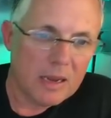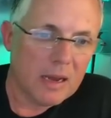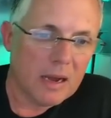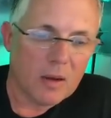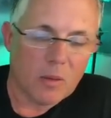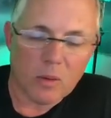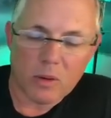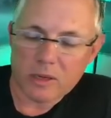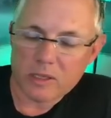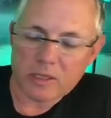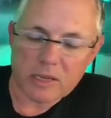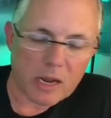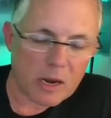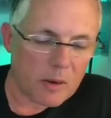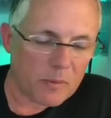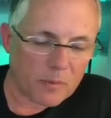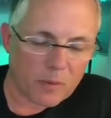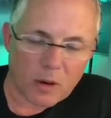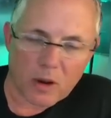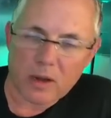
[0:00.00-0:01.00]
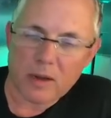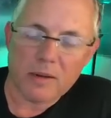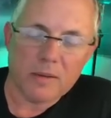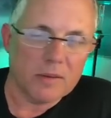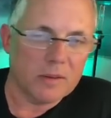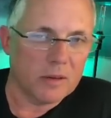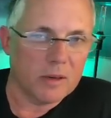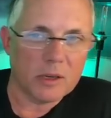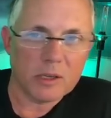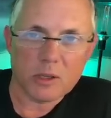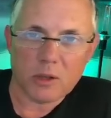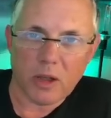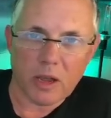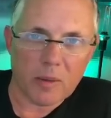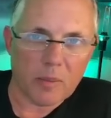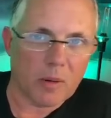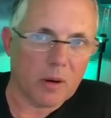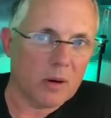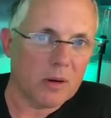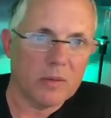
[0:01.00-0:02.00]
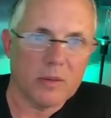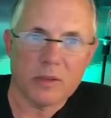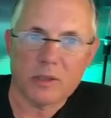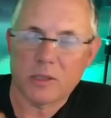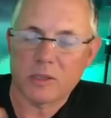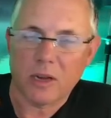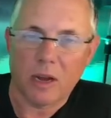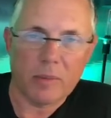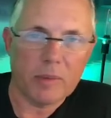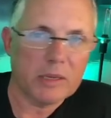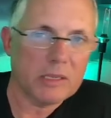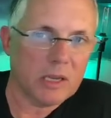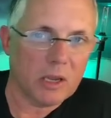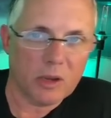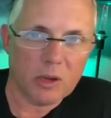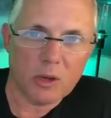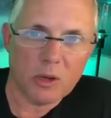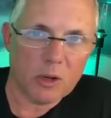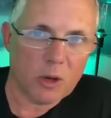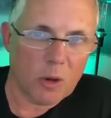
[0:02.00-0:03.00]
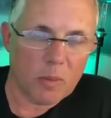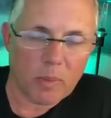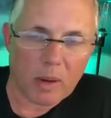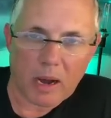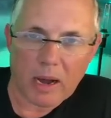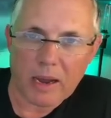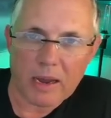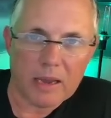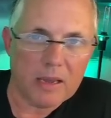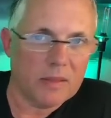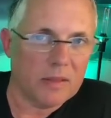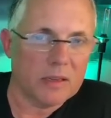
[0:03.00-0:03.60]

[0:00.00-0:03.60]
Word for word: I want to state up front the disclaimer this is not me telling you to go buy it.